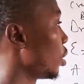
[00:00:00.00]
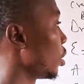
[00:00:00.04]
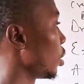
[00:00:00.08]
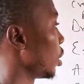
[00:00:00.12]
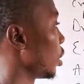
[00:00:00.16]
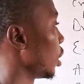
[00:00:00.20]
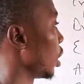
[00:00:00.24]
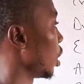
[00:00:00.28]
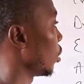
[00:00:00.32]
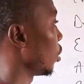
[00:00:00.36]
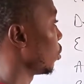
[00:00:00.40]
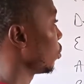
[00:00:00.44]

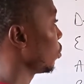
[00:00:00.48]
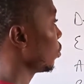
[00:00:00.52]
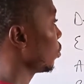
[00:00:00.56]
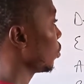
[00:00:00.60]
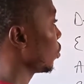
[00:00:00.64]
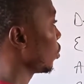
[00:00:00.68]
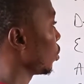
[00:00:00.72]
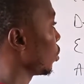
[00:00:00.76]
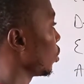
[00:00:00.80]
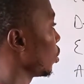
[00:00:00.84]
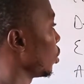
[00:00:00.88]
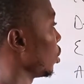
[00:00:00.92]
Now
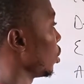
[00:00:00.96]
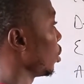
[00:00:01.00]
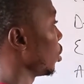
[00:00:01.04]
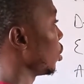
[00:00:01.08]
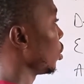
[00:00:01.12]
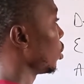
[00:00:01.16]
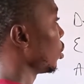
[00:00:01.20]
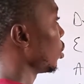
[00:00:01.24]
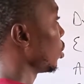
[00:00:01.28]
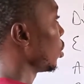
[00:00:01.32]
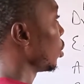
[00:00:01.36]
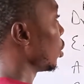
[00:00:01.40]

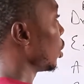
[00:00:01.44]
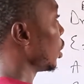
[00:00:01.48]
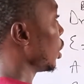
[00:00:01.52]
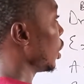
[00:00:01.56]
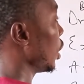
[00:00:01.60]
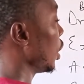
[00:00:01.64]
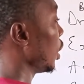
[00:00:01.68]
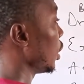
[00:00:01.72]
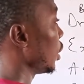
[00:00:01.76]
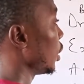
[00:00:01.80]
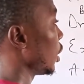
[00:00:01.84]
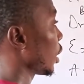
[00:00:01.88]

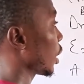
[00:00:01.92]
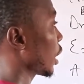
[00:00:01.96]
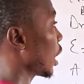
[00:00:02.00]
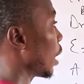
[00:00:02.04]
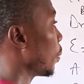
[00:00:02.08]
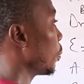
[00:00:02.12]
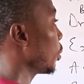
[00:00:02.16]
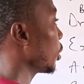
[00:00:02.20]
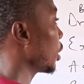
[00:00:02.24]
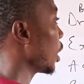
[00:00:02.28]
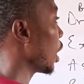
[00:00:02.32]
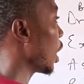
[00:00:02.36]
in the
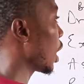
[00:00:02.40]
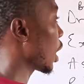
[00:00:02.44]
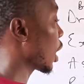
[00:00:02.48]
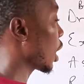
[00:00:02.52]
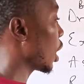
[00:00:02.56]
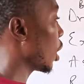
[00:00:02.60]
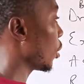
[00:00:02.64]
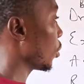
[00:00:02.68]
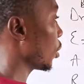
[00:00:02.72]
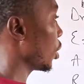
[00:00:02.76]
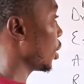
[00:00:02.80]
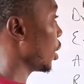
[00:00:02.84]
capital
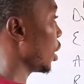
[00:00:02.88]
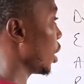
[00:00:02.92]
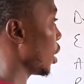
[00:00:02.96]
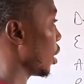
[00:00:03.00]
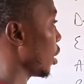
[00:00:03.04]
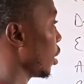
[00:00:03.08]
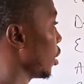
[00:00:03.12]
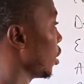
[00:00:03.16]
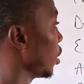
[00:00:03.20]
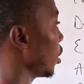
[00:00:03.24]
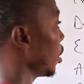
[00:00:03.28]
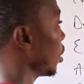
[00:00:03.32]
account
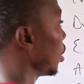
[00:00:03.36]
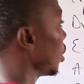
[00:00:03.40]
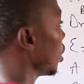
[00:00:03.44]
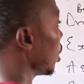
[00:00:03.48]
here,